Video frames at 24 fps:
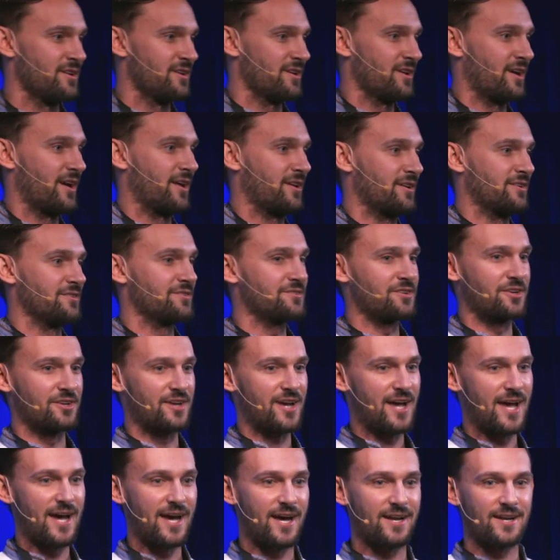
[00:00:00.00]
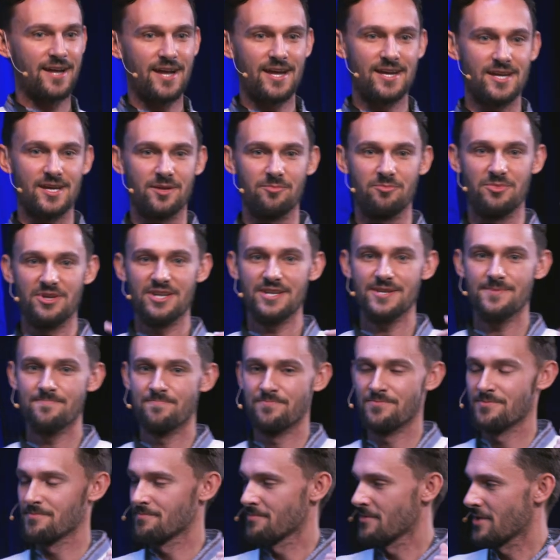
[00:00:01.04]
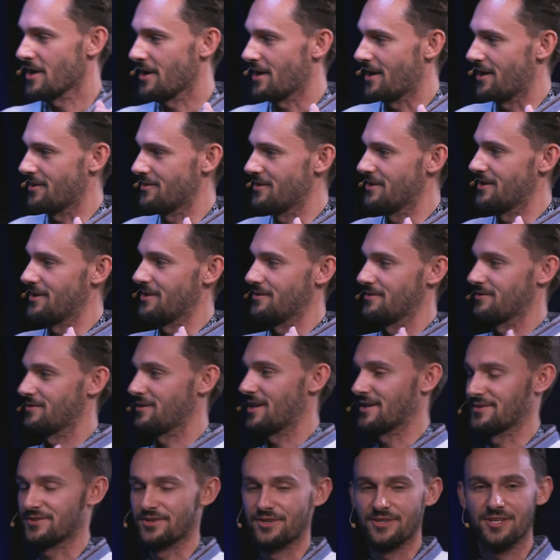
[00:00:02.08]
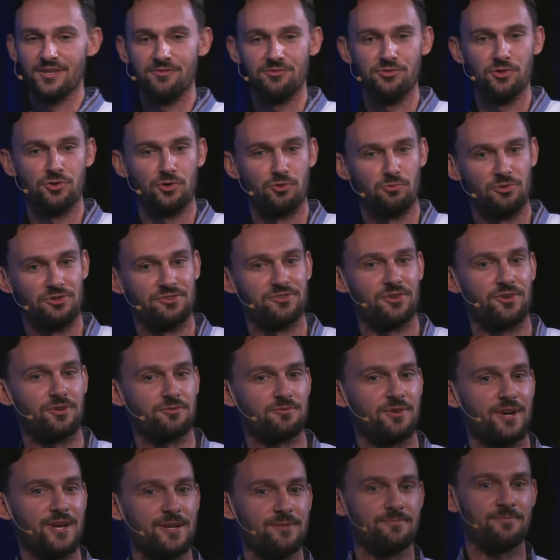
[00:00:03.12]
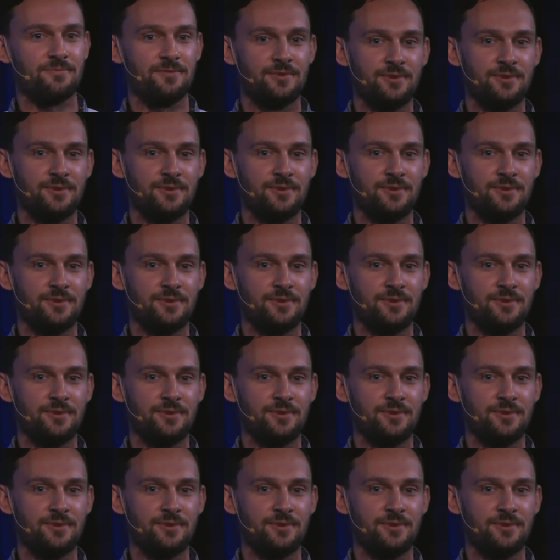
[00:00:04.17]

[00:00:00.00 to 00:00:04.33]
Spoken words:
and it's going to add A and B, and then that's going to give you your result, right?